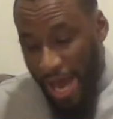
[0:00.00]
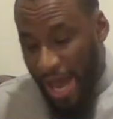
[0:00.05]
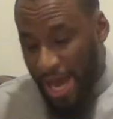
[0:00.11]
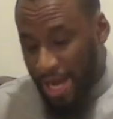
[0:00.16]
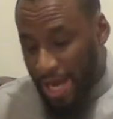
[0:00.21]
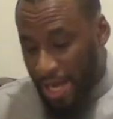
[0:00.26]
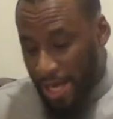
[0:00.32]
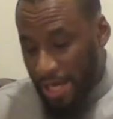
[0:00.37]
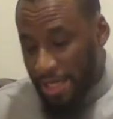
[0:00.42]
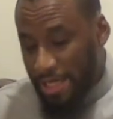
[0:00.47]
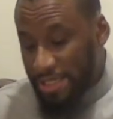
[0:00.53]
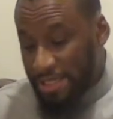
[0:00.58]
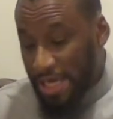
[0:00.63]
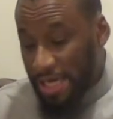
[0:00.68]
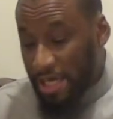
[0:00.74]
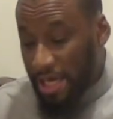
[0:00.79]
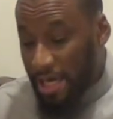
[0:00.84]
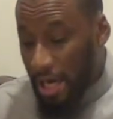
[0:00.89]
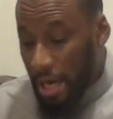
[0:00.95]
And he
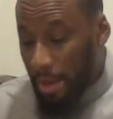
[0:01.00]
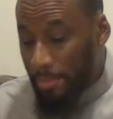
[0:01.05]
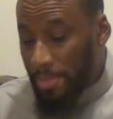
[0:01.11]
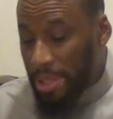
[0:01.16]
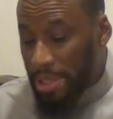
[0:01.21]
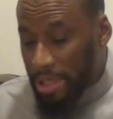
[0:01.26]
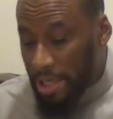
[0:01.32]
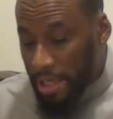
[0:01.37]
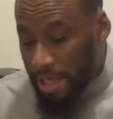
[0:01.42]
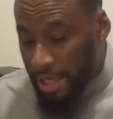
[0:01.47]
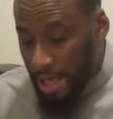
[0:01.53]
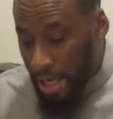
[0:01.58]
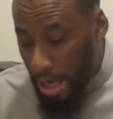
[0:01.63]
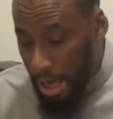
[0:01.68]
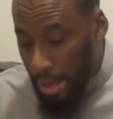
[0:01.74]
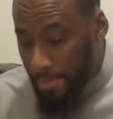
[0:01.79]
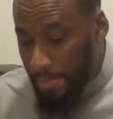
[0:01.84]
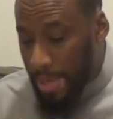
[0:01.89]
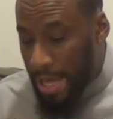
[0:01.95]
said, Qiyam,
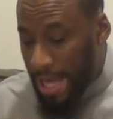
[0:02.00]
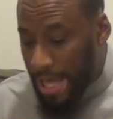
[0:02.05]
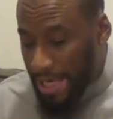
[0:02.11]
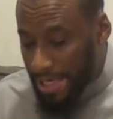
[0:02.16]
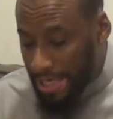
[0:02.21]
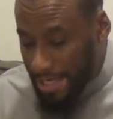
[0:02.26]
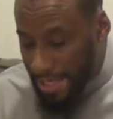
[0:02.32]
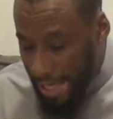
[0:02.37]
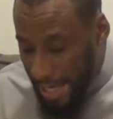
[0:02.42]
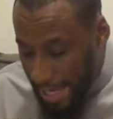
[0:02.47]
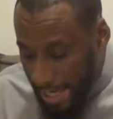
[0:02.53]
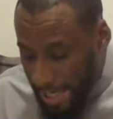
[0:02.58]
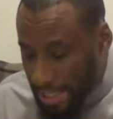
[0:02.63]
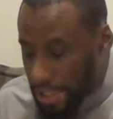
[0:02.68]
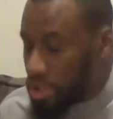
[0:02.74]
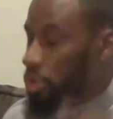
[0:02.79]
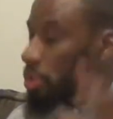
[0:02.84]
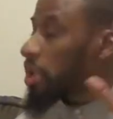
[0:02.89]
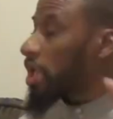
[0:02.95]
Qiyam
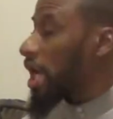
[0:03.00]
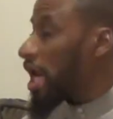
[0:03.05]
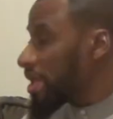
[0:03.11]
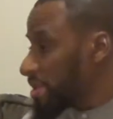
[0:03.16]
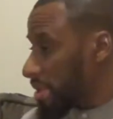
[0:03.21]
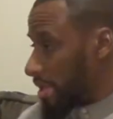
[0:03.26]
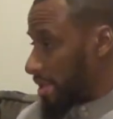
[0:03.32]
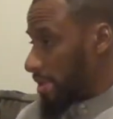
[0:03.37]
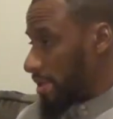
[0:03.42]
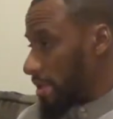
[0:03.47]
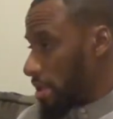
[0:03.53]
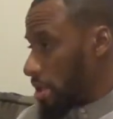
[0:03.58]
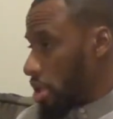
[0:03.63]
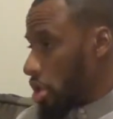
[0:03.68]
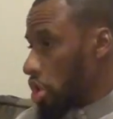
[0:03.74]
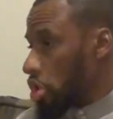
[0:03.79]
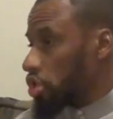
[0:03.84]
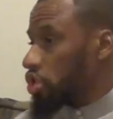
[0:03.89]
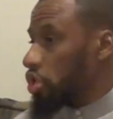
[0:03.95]
Laylatul Qadr.
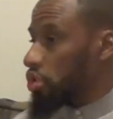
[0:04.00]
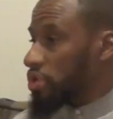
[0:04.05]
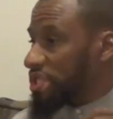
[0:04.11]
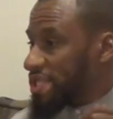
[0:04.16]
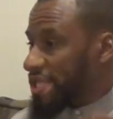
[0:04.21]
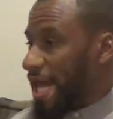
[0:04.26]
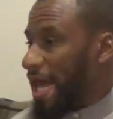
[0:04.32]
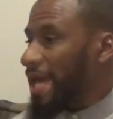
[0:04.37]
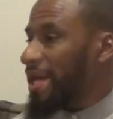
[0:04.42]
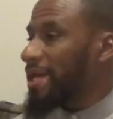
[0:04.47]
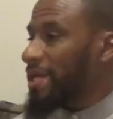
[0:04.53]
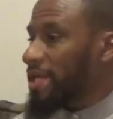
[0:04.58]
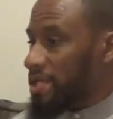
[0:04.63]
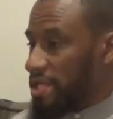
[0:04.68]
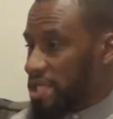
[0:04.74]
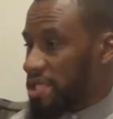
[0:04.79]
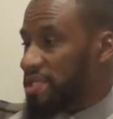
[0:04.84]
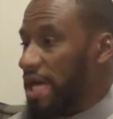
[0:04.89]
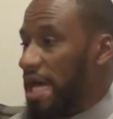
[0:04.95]
So
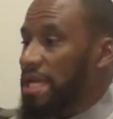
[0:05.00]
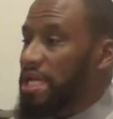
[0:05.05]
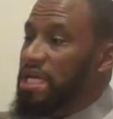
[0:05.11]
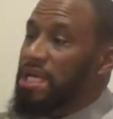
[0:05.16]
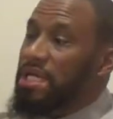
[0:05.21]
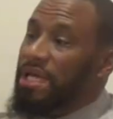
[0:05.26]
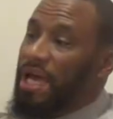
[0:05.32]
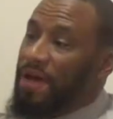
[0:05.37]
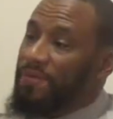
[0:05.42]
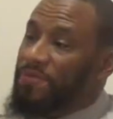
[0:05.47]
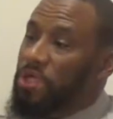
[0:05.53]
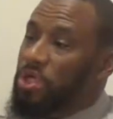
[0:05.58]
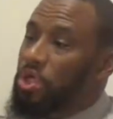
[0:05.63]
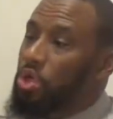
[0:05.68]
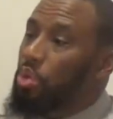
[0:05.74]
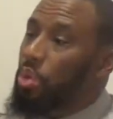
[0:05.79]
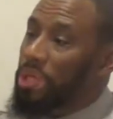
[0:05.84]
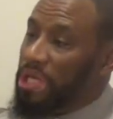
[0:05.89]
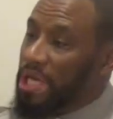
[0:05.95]
standing, these hadith have to
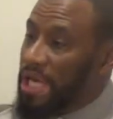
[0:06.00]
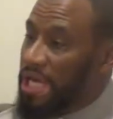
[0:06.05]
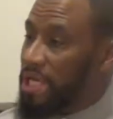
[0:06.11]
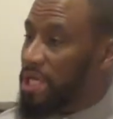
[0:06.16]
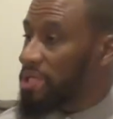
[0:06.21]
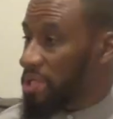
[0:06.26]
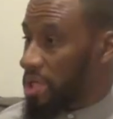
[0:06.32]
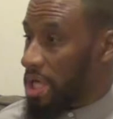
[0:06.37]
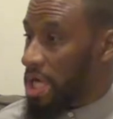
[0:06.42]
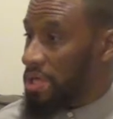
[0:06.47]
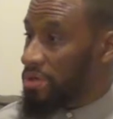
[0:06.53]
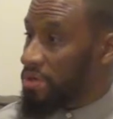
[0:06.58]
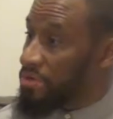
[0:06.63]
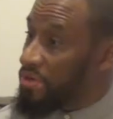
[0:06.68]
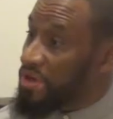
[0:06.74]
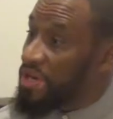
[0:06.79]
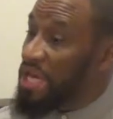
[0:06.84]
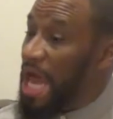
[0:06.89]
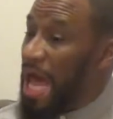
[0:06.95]
do with Laylatul
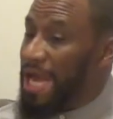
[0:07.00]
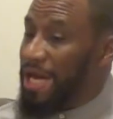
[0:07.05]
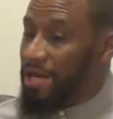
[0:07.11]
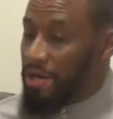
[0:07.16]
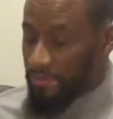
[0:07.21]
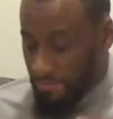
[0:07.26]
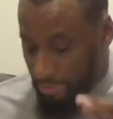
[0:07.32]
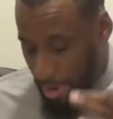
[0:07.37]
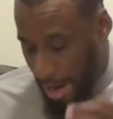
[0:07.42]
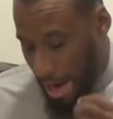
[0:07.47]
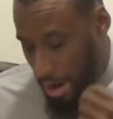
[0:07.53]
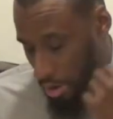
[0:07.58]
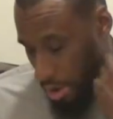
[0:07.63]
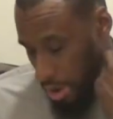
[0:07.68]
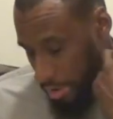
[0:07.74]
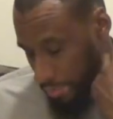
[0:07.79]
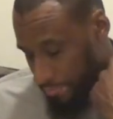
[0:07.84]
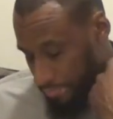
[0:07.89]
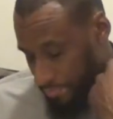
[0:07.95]
Qadr, the night of
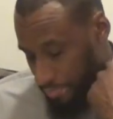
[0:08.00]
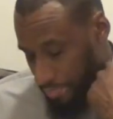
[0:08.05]
power.